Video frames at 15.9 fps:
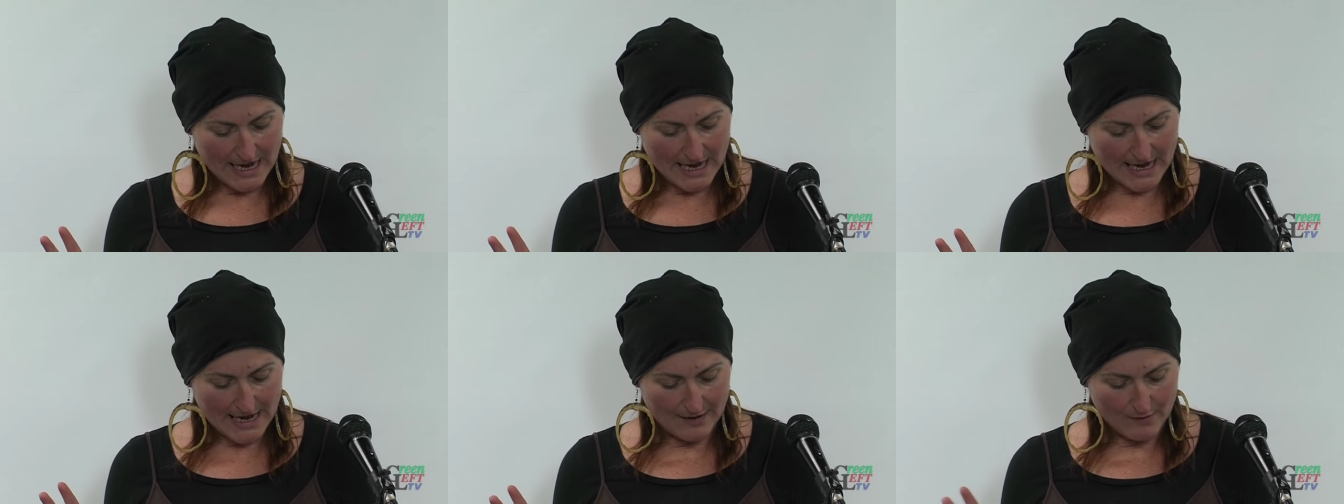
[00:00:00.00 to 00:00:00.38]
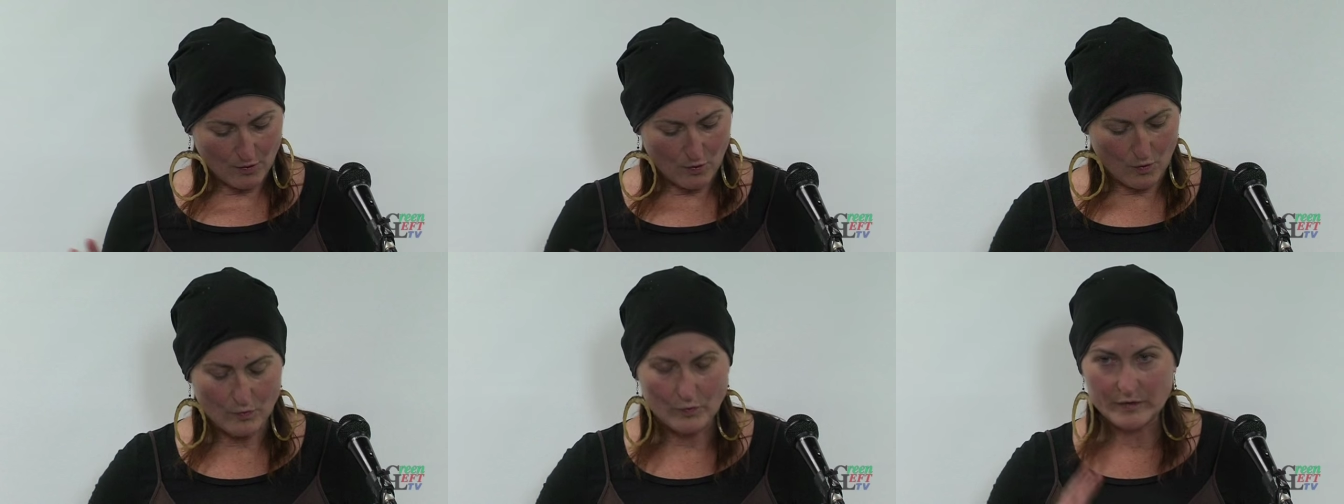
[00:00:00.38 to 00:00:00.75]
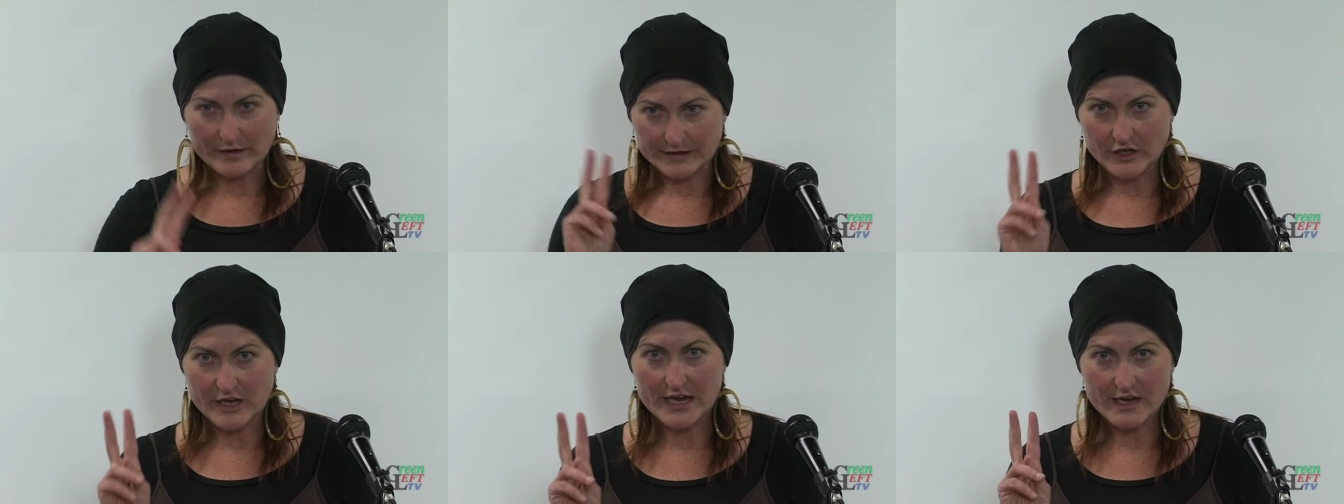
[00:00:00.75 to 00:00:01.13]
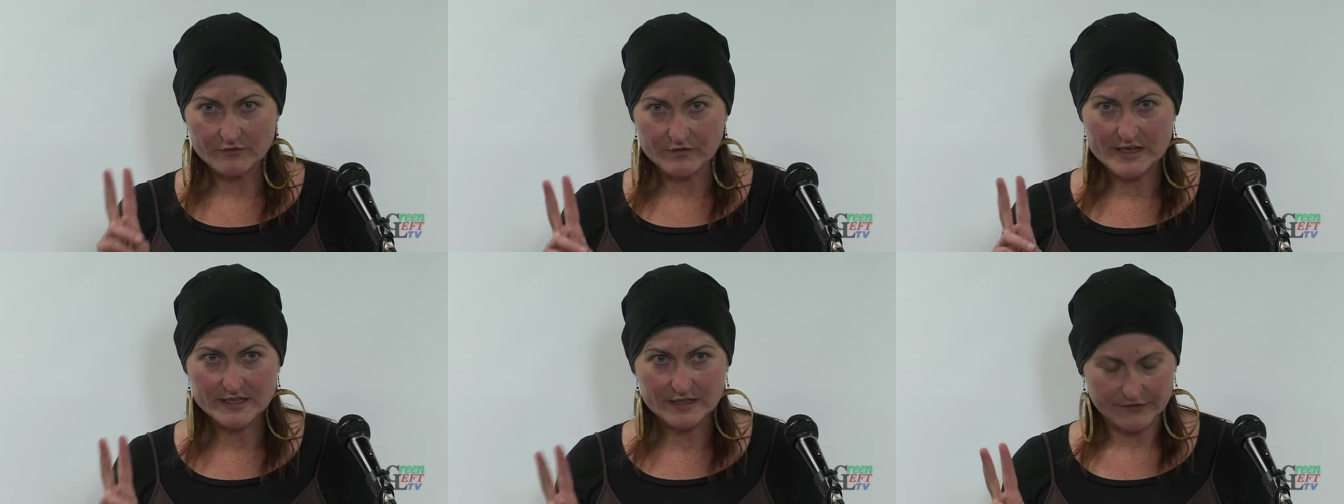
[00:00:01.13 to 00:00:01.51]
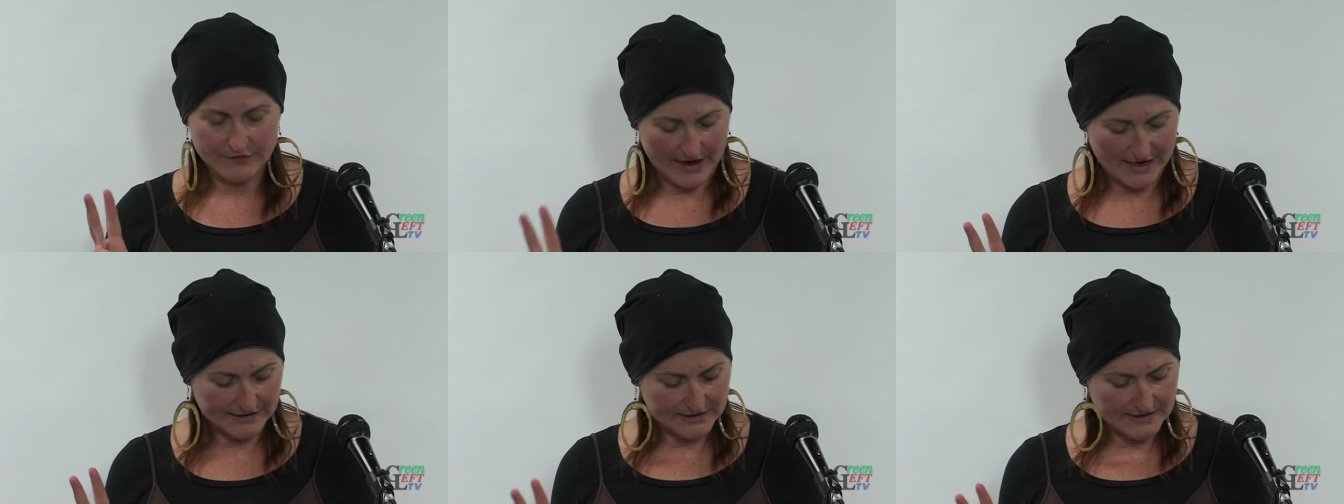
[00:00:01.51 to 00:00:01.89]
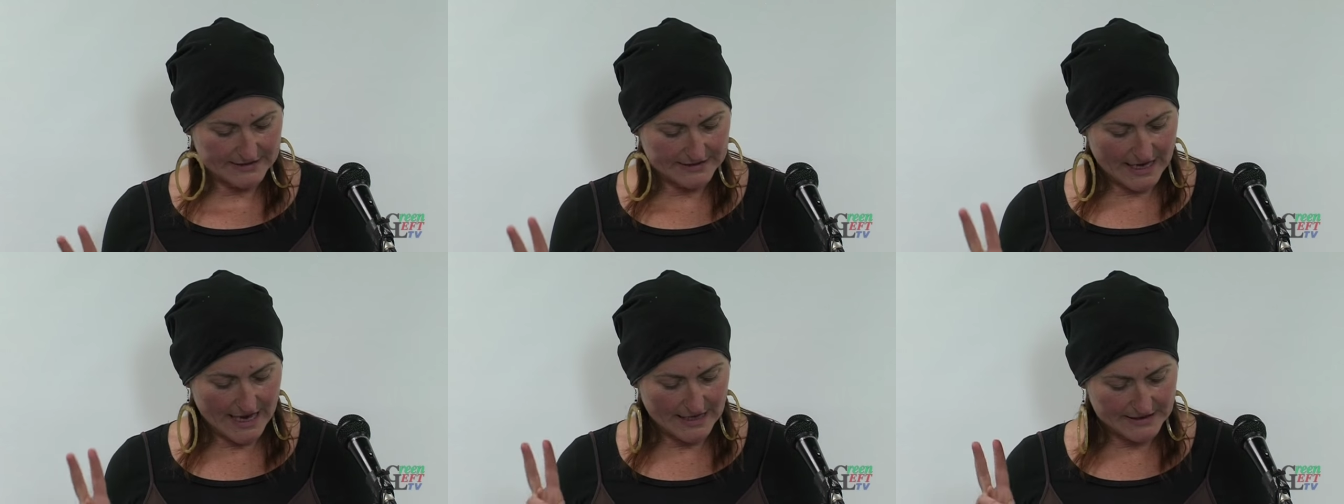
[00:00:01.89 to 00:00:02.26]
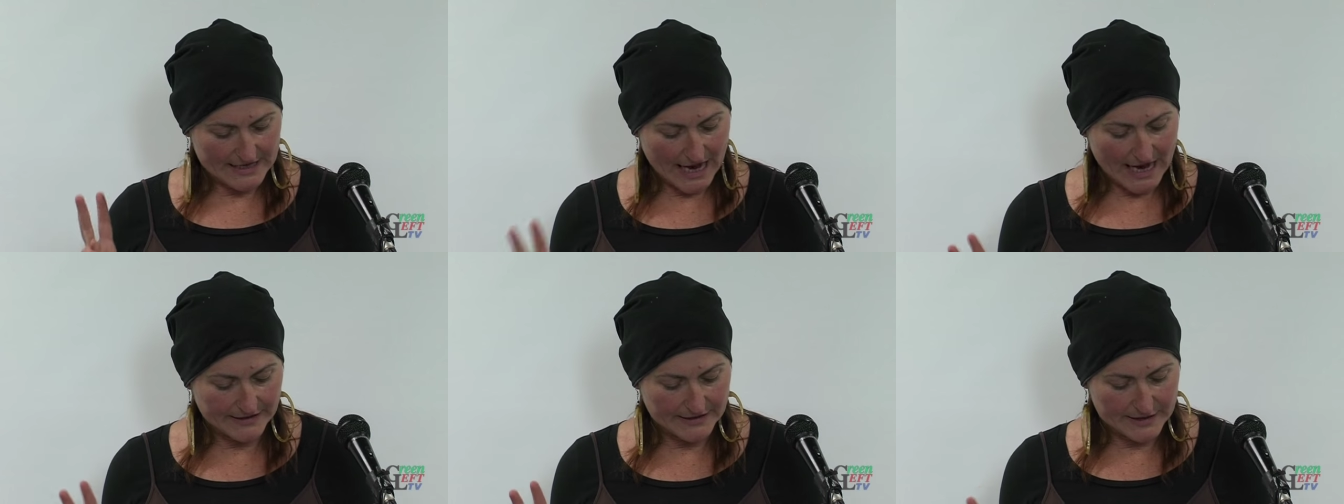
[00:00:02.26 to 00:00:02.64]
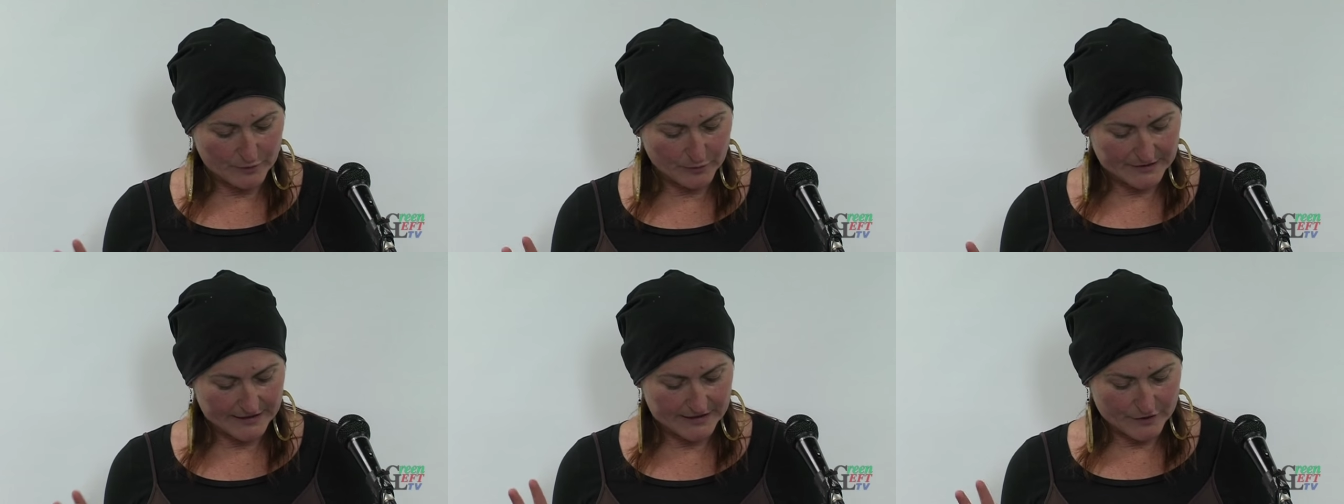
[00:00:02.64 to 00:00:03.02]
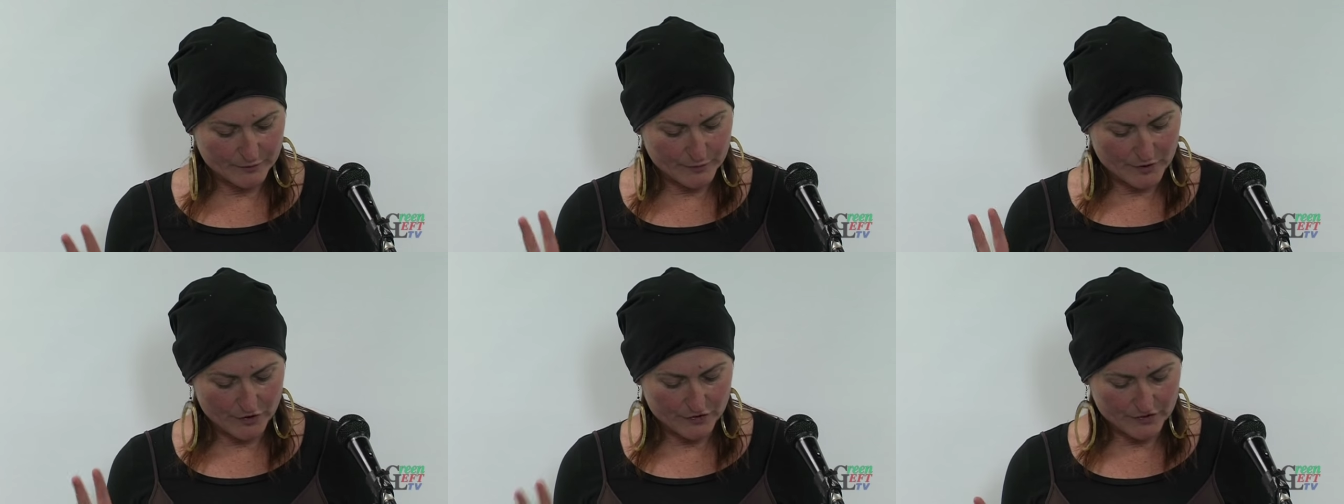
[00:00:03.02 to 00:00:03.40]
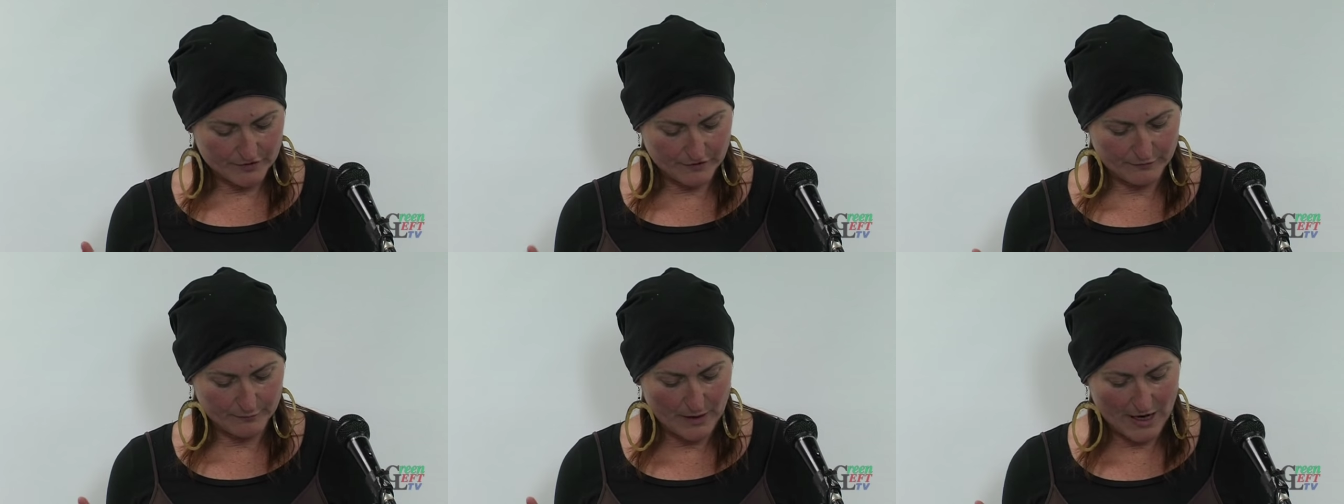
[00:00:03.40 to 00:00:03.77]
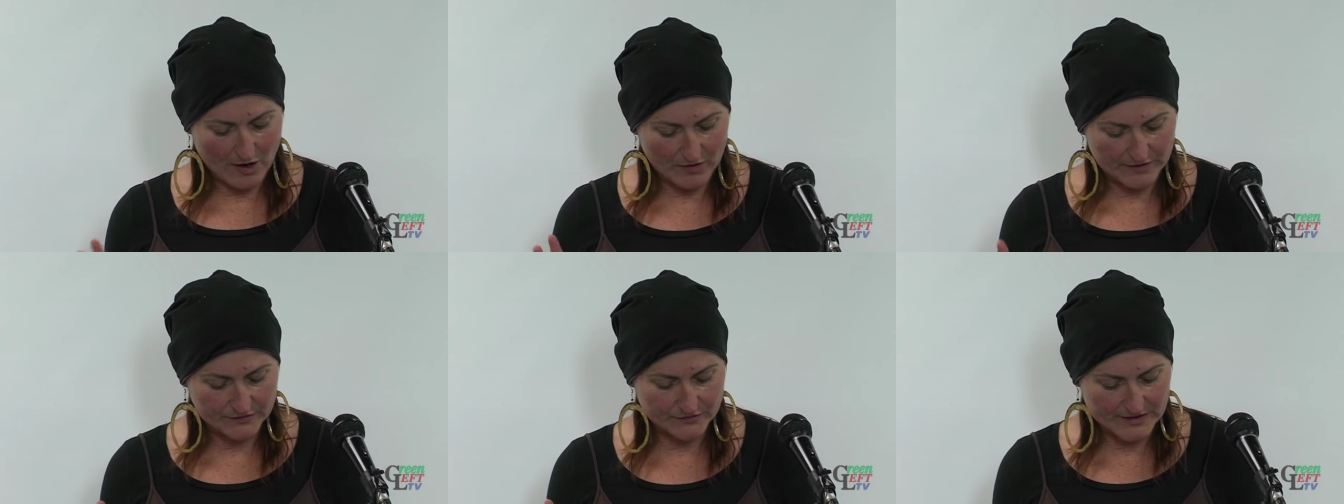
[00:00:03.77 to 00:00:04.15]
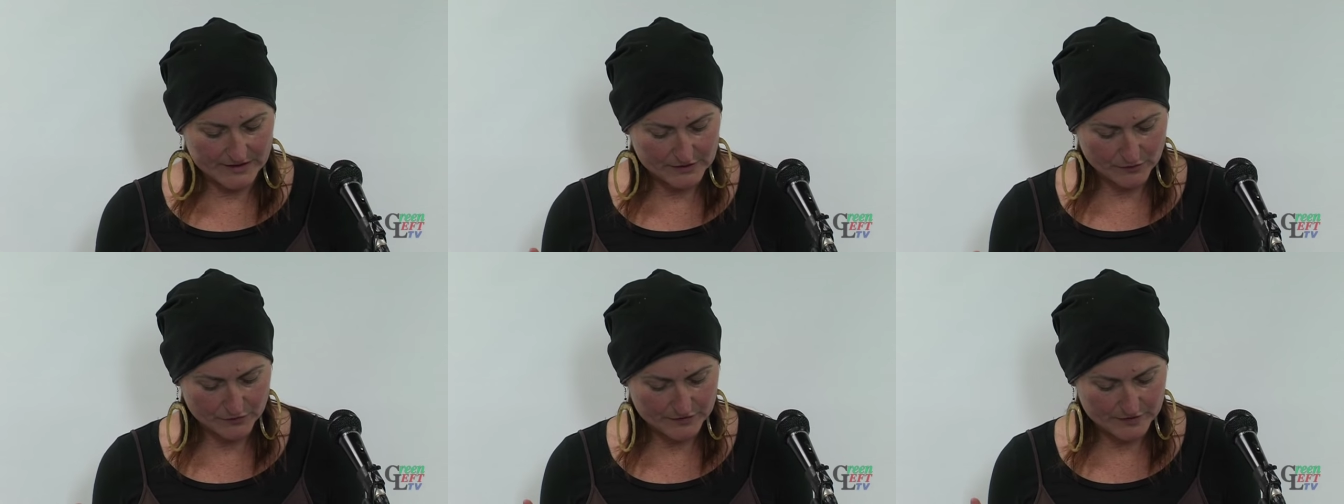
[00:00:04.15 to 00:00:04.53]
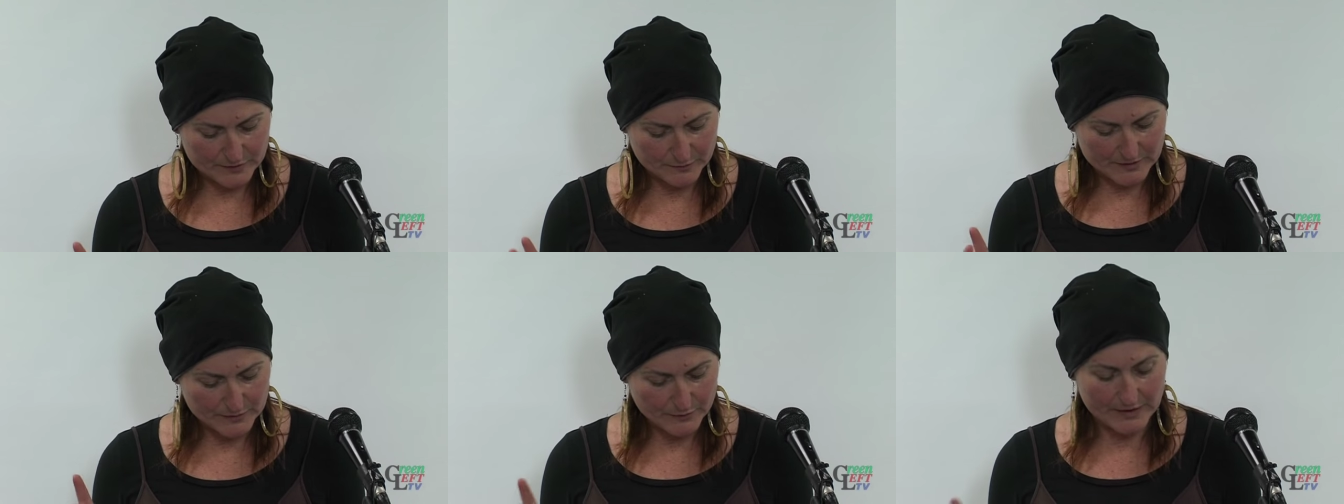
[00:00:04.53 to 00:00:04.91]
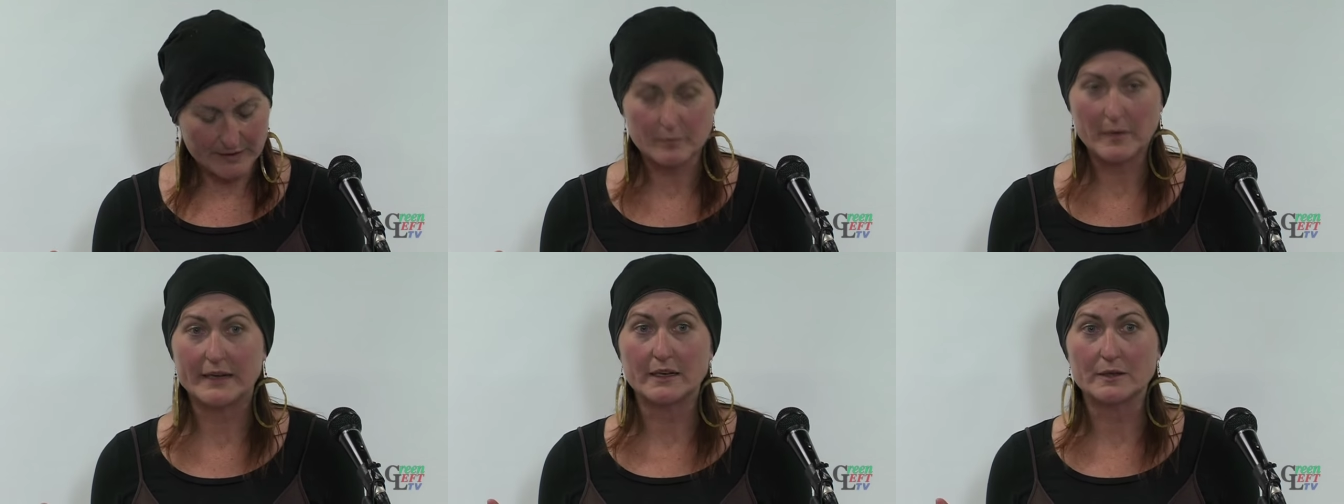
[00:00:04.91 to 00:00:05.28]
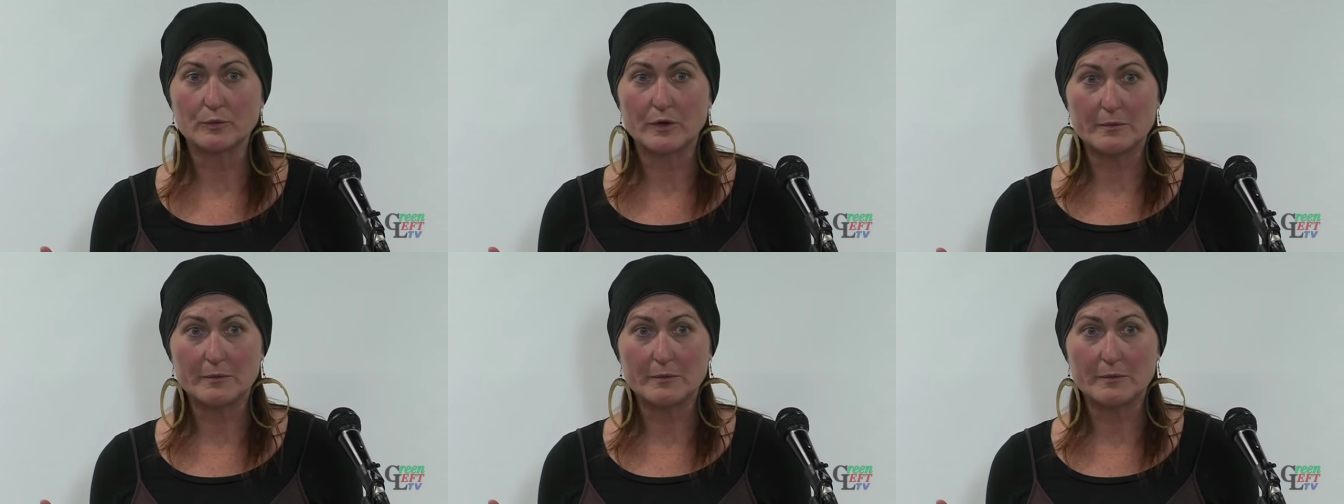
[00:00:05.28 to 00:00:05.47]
Uh, or key risk factors are the unequal distribution of power and resources between men and